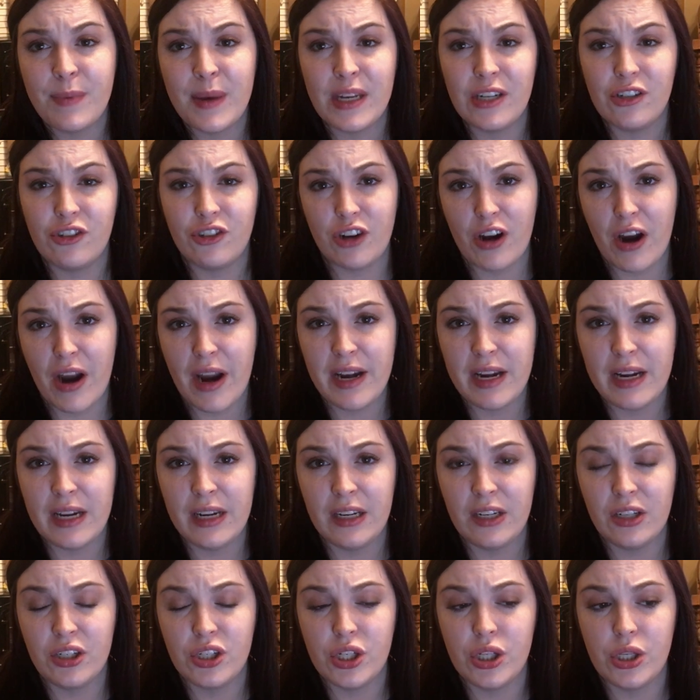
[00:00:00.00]
been
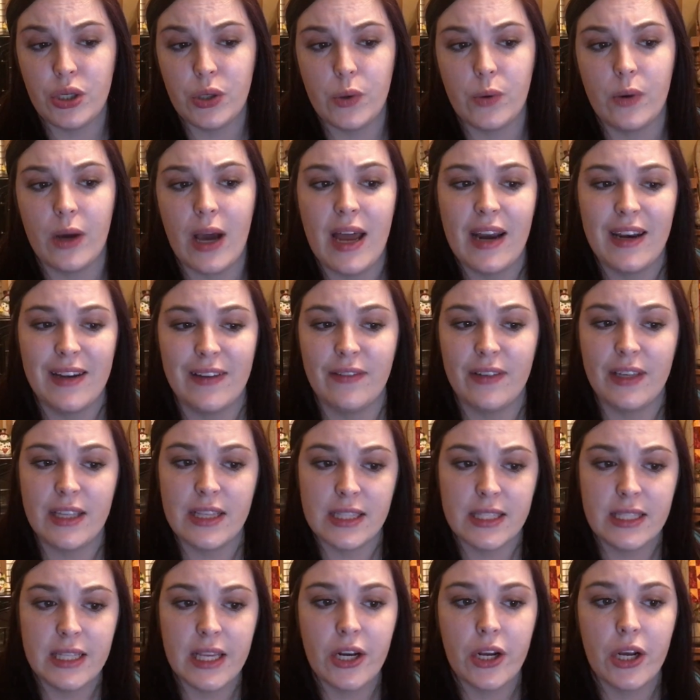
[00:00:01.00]
trying to kind of
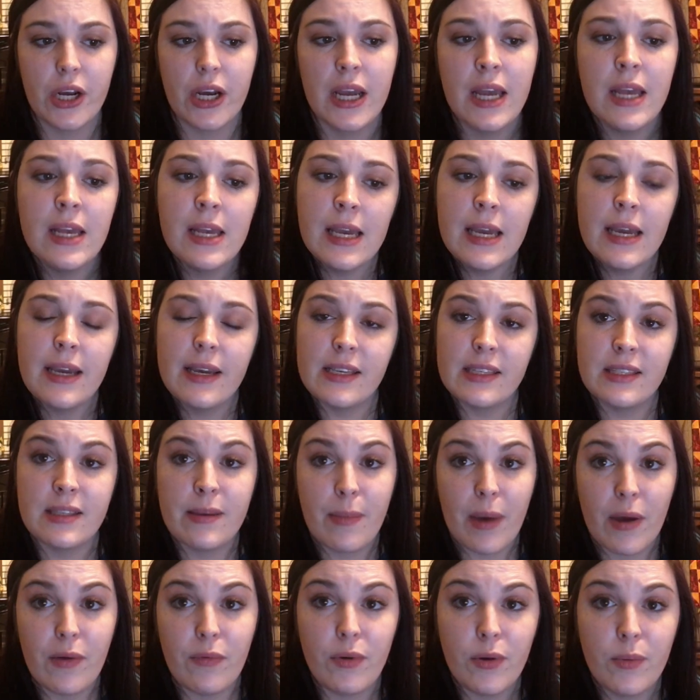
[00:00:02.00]
consider is
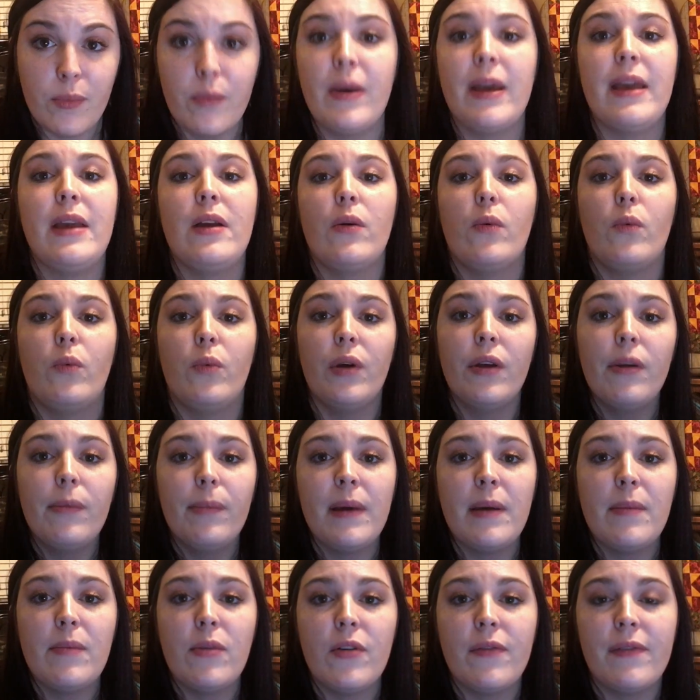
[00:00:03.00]
that my roommate will
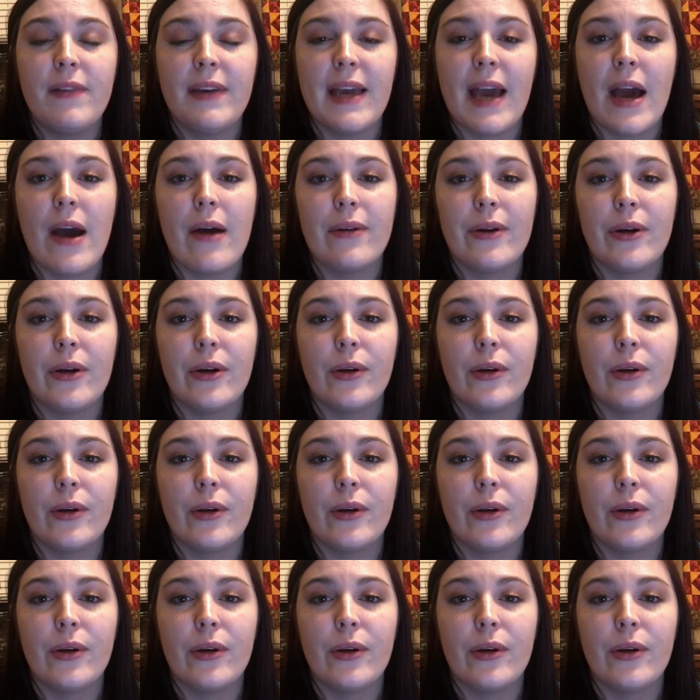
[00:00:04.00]
be moving out.